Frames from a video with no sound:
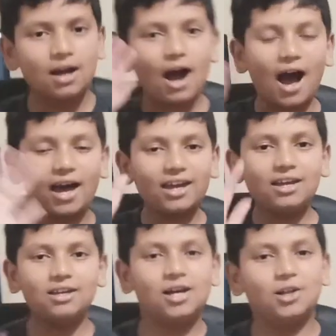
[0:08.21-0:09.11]

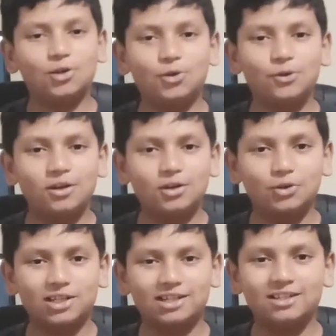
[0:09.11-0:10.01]
Hi, hello,
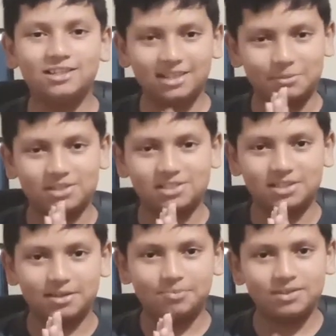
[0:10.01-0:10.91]
hola,
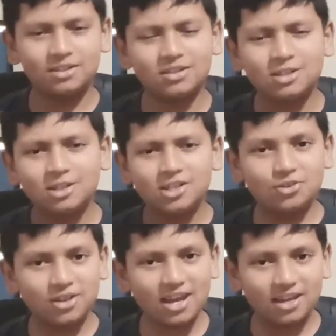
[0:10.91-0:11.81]
namaste.
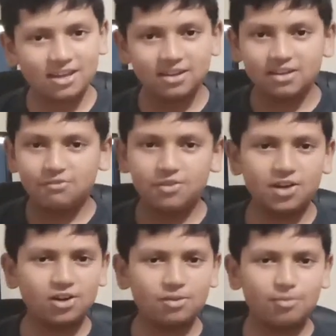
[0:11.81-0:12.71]
Today,
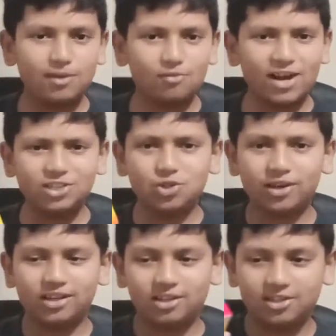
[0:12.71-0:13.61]
we're going to be
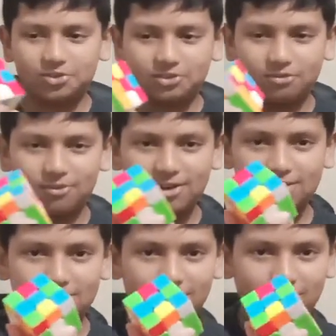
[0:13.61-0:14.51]
venturing into the
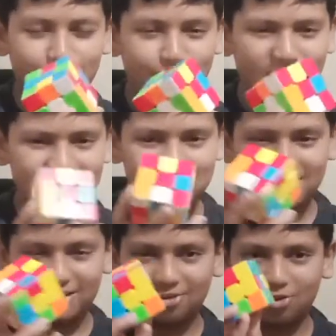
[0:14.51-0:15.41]
world of the
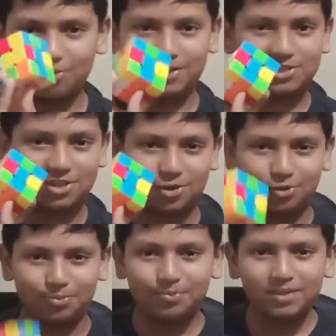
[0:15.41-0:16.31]
puzzling Rubik's
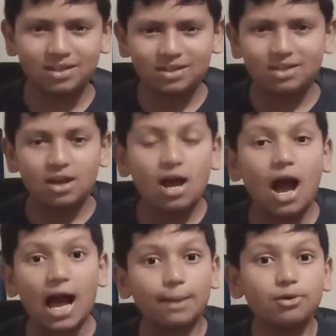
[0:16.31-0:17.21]
Cube.
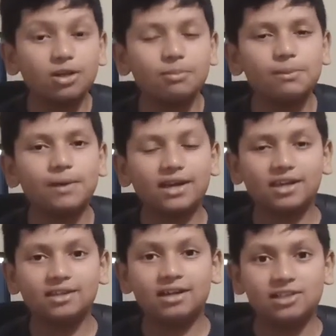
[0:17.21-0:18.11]
I'm going to be
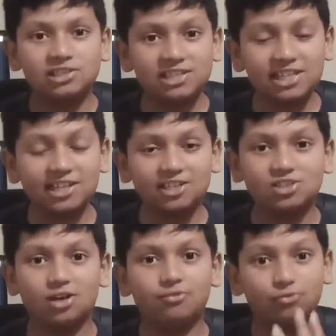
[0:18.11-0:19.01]
making a
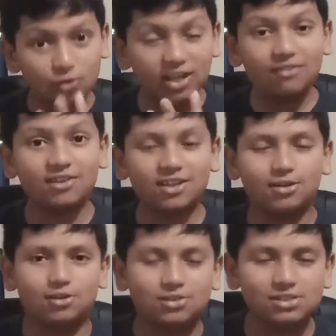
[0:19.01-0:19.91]
series of 3
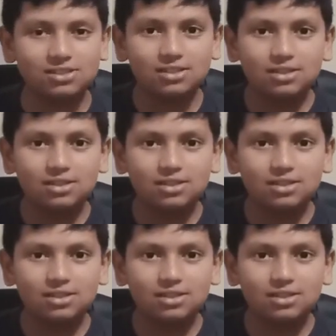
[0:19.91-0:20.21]
videos